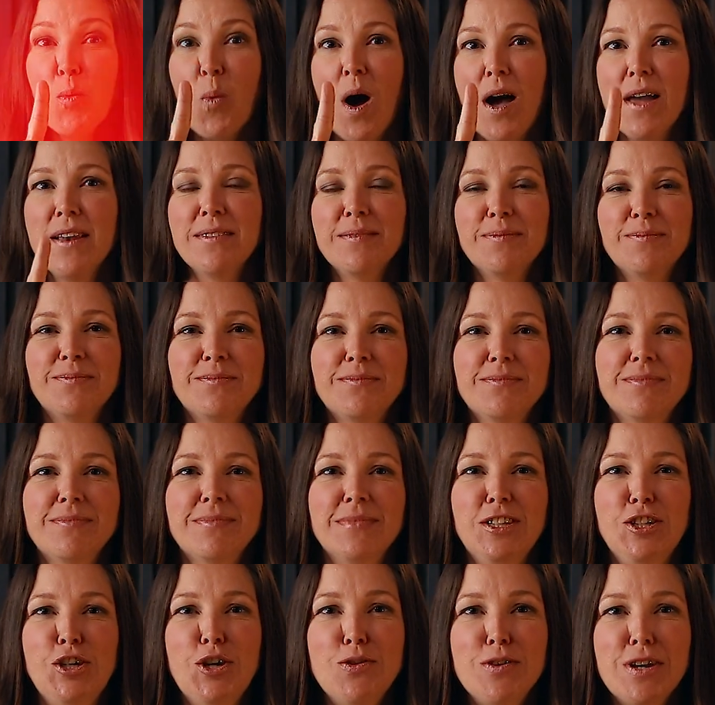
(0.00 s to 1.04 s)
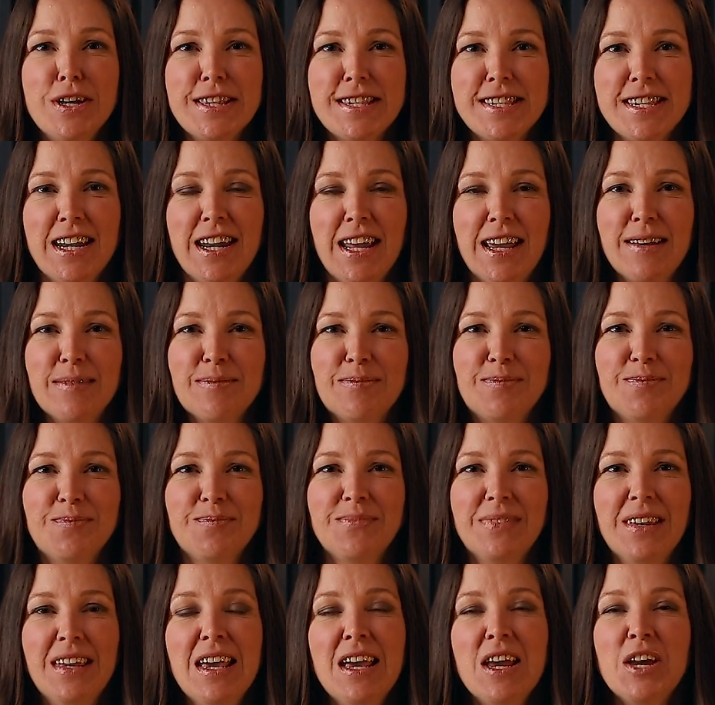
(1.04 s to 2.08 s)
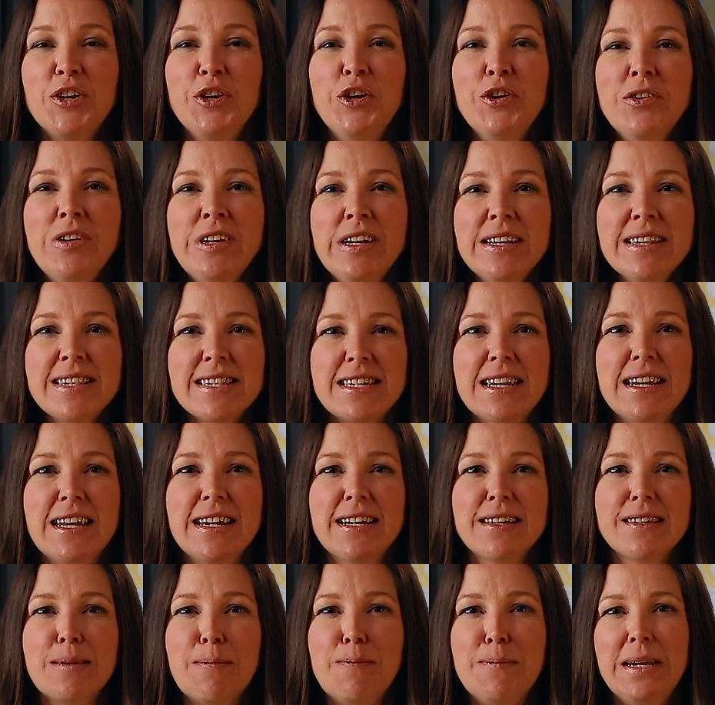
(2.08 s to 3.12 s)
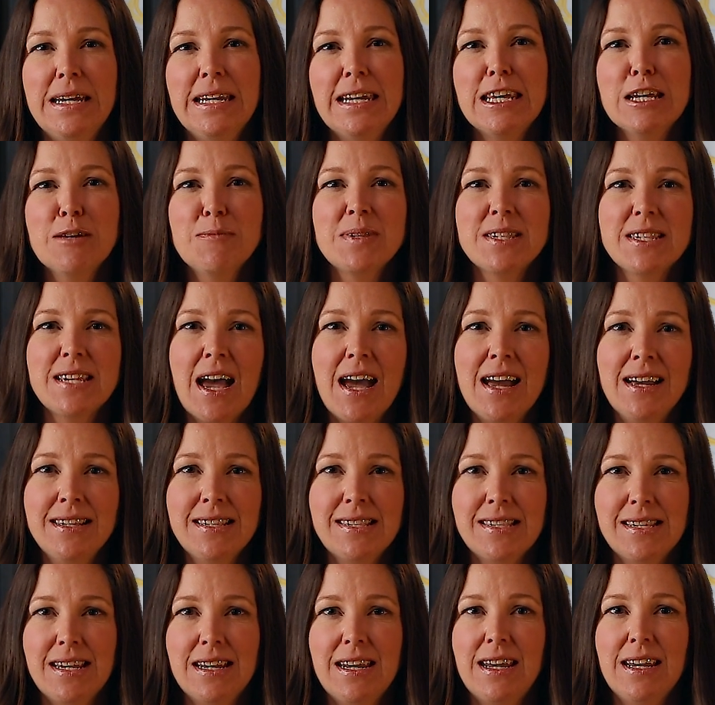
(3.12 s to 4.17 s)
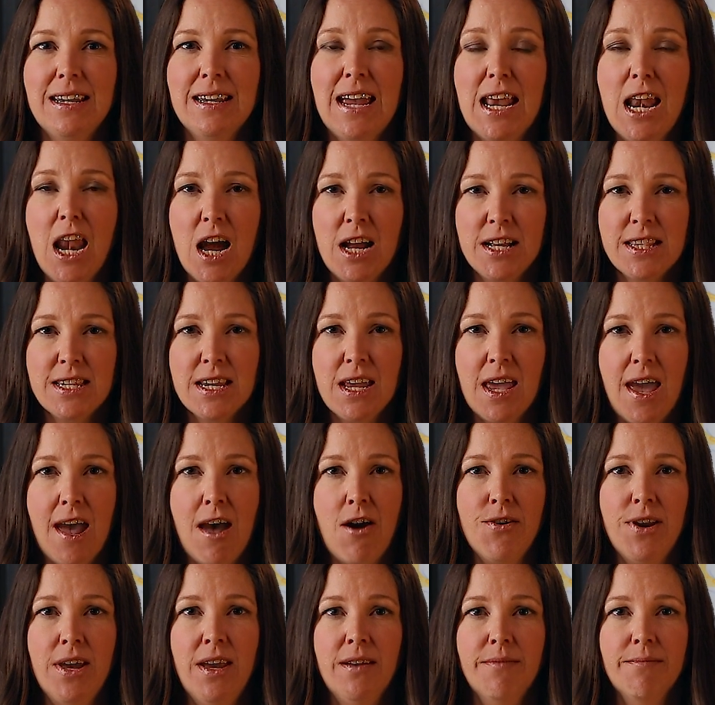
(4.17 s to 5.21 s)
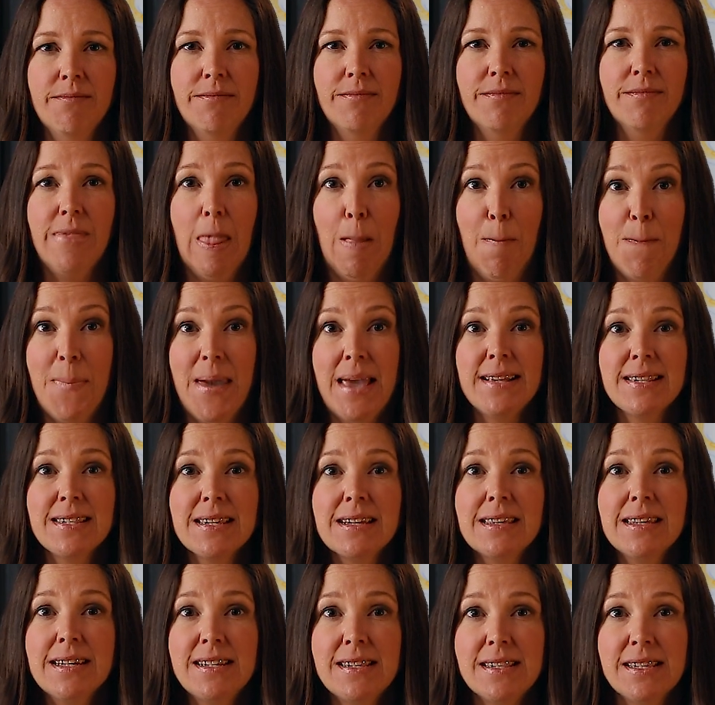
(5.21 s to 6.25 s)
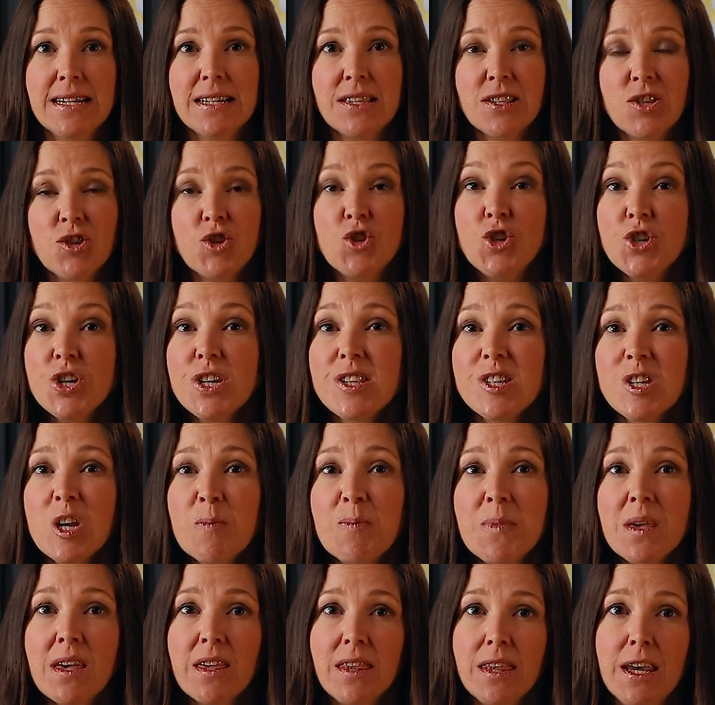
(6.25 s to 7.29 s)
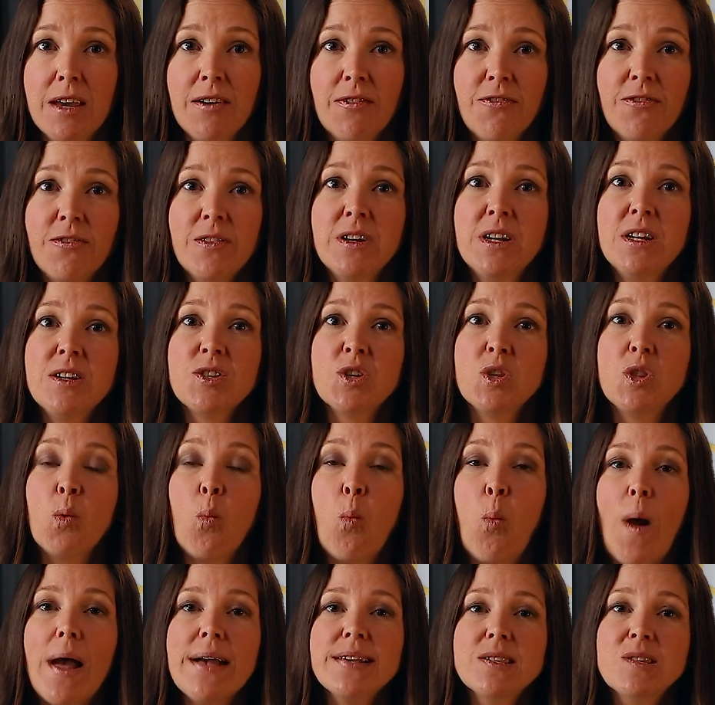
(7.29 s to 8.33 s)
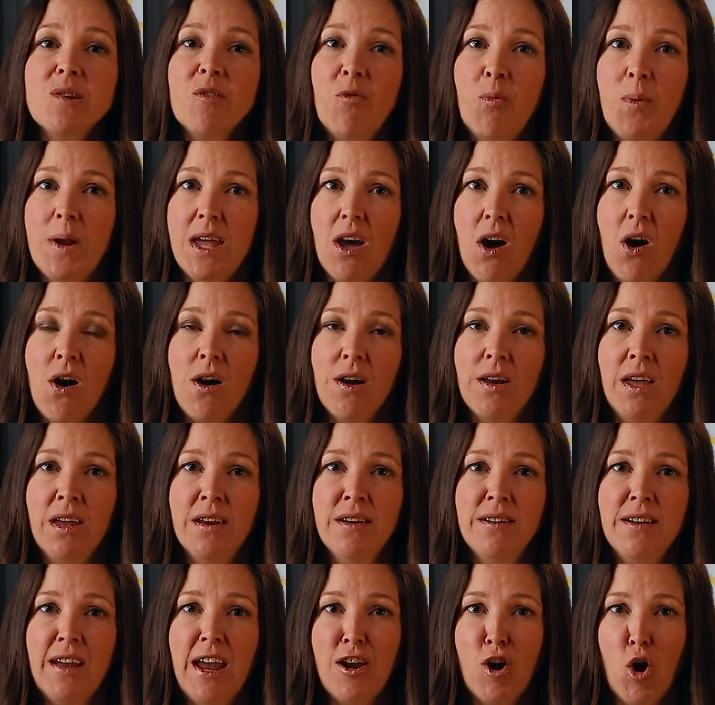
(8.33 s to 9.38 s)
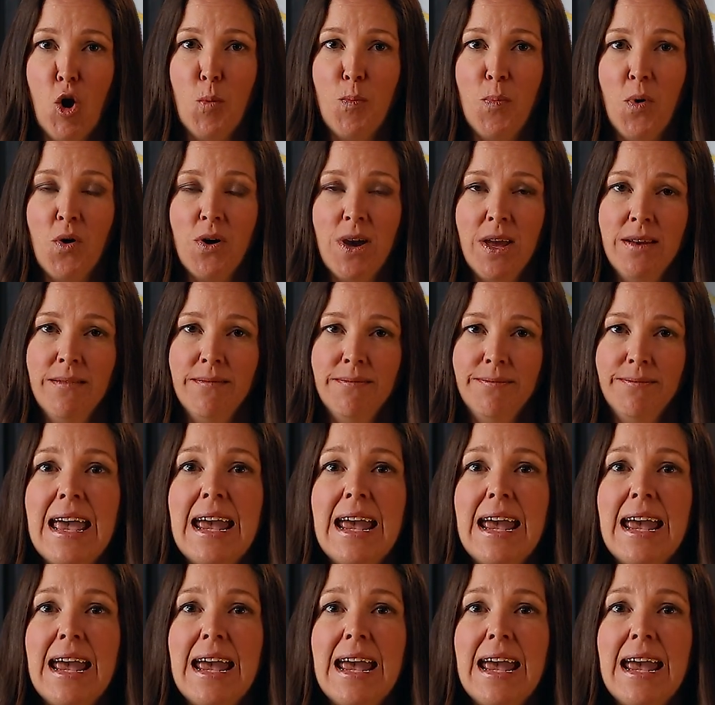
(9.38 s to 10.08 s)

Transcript: one, Union City. Union City is a medium-sized city in Hudson County that basically sits just up the cliff to the west of Weehawken and Hoboken.